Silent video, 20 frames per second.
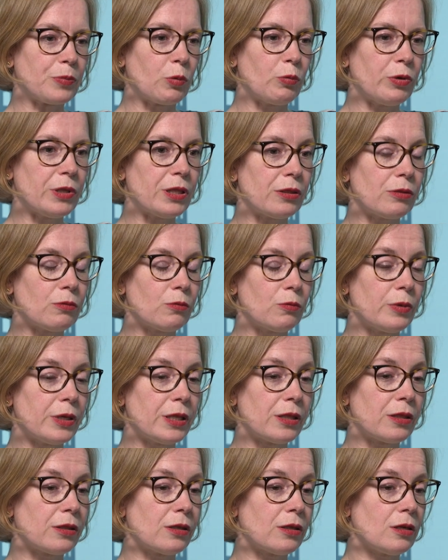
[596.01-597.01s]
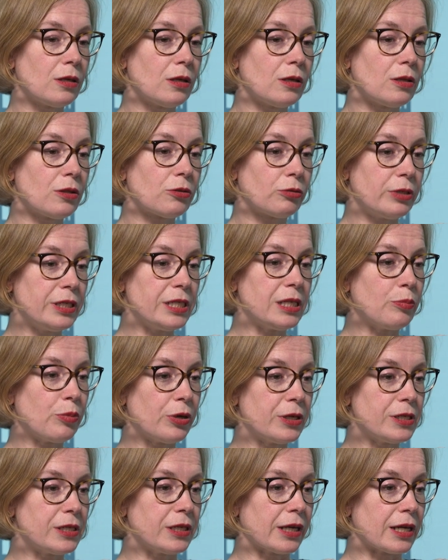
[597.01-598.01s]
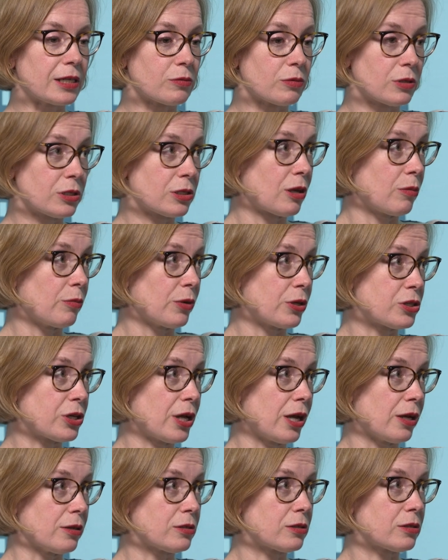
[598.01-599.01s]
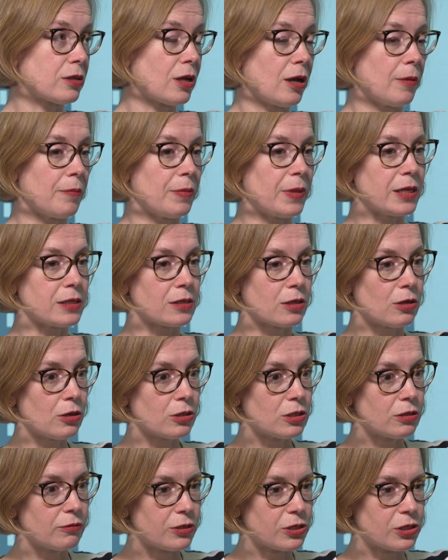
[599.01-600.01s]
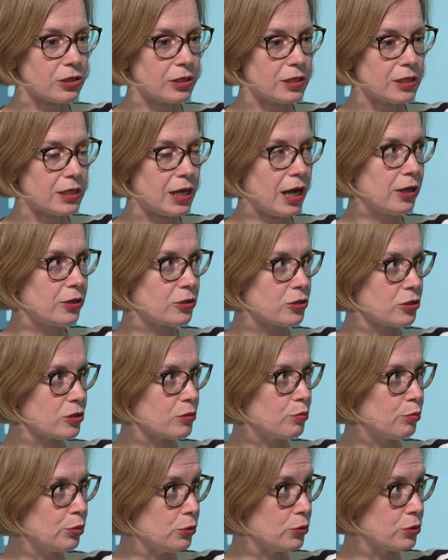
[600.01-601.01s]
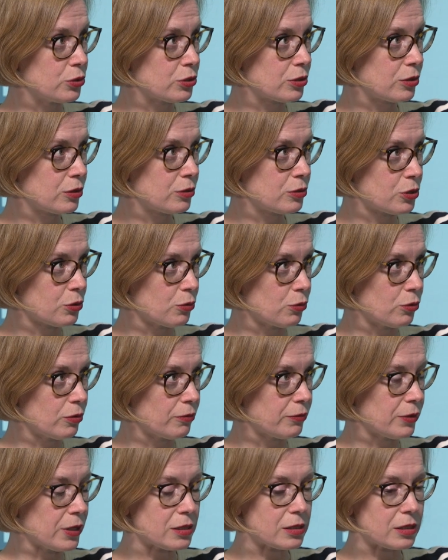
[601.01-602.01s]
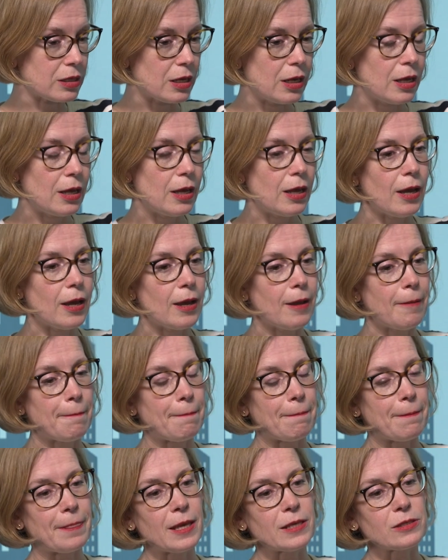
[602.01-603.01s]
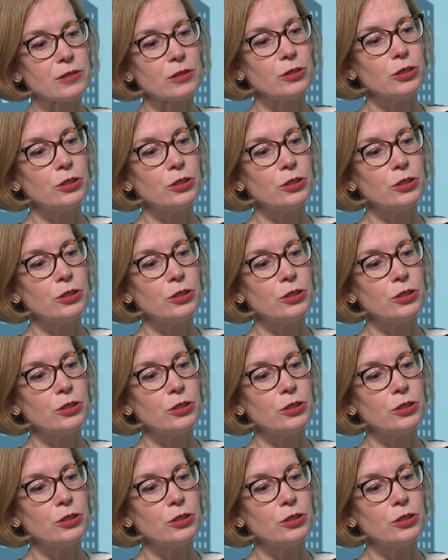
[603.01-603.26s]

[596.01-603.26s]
with 3D printing, as with so much else, there's an artificial intelligence boost to all of this. There's